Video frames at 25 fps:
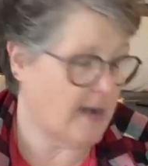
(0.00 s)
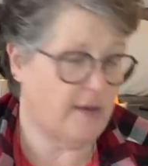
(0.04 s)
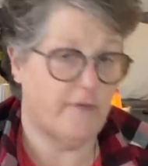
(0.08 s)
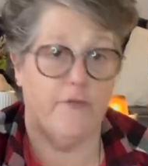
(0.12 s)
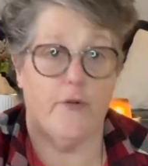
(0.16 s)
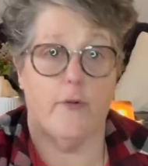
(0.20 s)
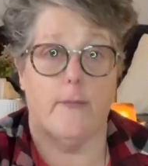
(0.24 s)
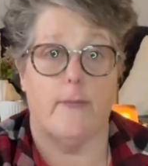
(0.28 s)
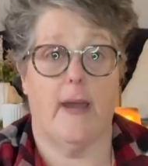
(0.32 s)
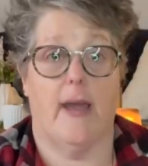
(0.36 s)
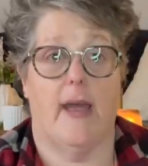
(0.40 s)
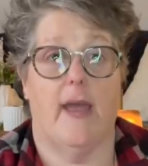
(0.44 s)

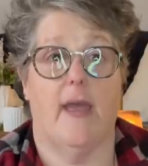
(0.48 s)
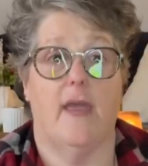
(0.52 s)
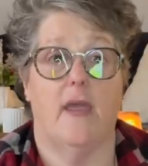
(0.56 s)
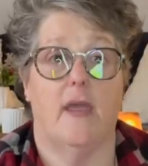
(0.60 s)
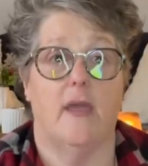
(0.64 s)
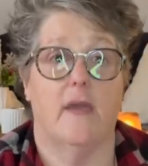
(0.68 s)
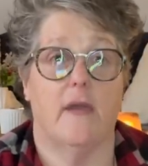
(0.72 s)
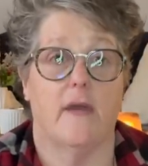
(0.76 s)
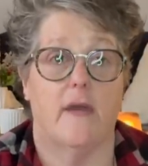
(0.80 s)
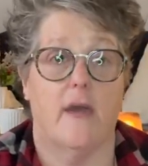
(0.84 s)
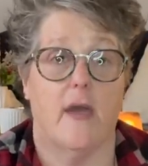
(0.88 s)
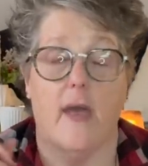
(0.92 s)
for
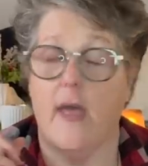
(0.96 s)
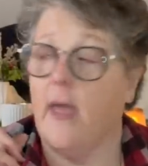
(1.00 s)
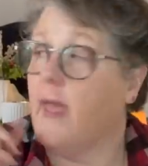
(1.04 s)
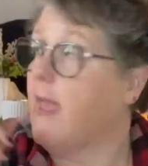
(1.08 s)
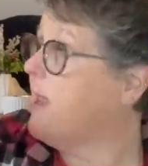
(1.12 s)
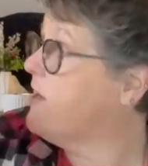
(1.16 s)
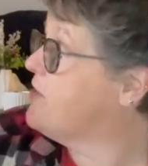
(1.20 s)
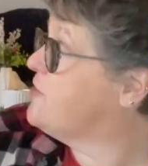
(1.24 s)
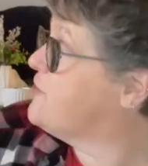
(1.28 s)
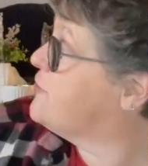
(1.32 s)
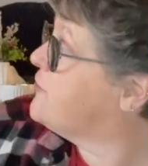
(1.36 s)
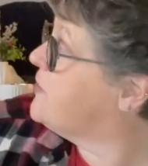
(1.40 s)
my
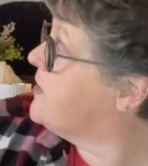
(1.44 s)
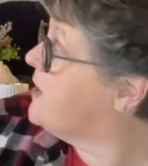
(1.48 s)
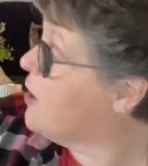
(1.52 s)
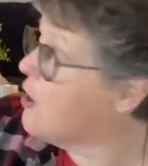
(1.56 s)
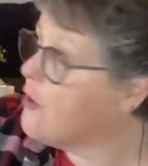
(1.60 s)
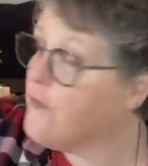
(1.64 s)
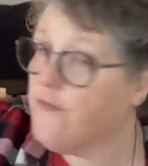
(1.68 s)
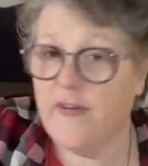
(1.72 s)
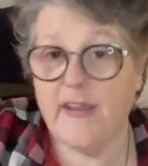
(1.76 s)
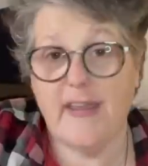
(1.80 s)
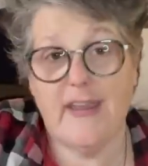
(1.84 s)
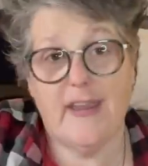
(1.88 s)
entry
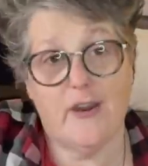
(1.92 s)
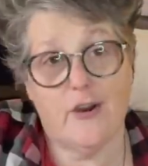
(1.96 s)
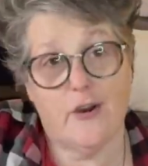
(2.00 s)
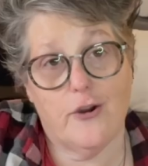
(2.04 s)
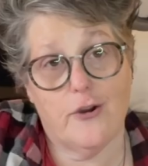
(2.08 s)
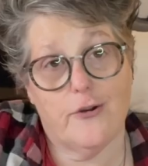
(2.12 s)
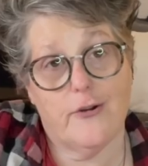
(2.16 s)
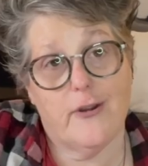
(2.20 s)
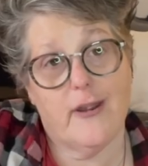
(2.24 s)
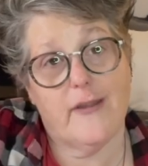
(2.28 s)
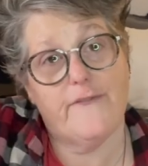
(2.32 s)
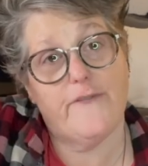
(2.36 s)
over
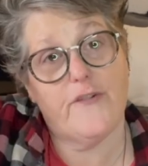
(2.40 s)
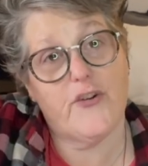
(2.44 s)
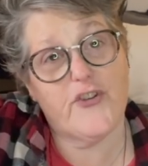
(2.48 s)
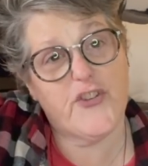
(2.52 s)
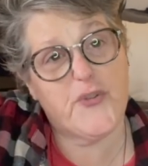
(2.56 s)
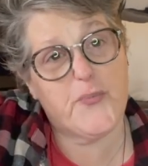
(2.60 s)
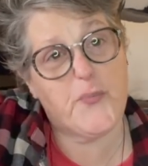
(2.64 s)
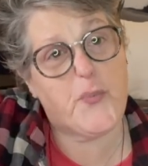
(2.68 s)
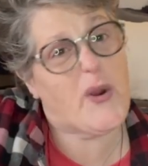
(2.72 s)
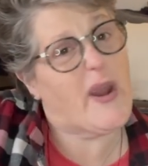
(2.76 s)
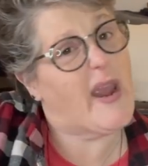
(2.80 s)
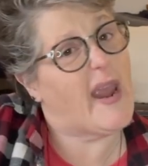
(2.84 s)
here for
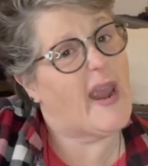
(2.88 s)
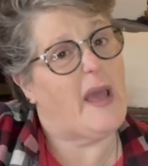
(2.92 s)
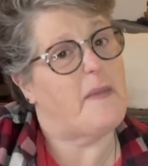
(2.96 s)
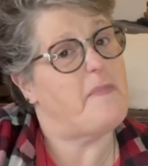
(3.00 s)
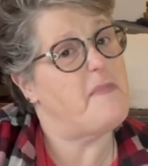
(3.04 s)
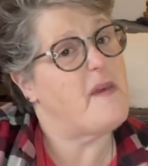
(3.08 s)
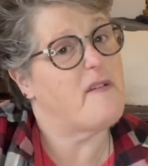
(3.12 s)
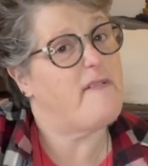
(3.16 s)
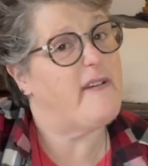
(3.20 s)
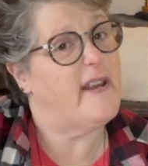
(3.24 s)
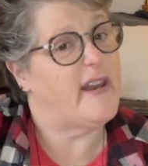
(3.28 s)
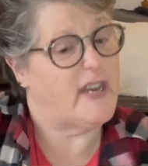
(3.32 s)
spring. I'm
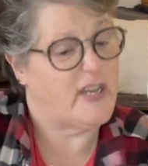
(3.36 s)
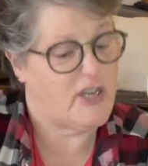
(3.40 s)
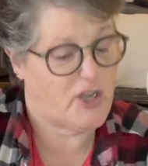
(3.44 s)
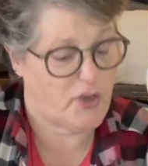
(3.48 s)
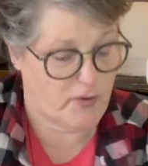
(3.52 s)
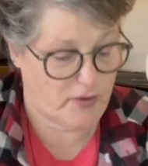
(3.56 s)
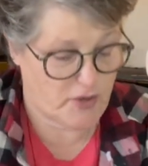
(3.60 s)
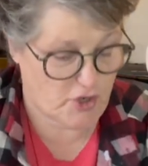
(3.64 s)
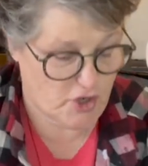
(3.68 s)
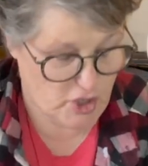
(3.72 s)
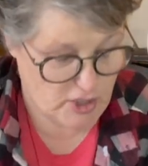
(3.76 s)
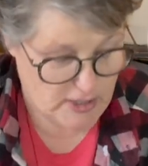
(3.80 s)
not ready to do
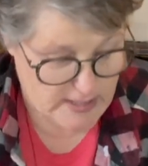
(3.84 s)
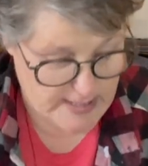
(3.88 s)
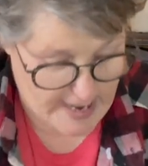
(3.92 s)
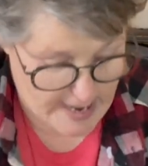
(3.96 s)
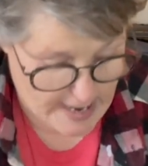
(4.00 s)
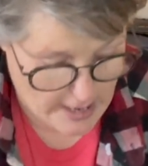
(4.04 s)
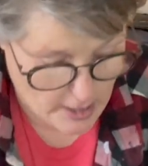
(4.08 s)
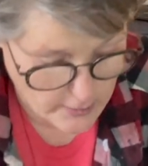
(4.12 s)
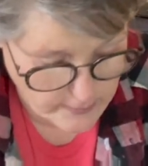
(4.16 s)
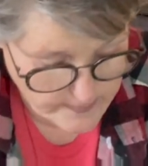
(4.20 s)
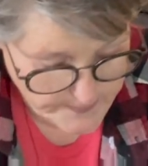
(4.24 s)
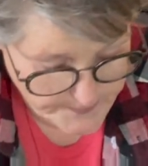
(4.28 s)
it just
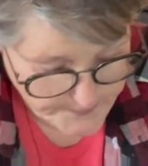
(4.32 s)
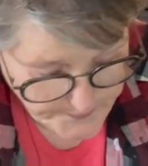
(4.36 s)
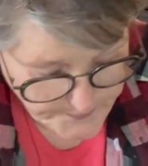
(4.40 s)
now.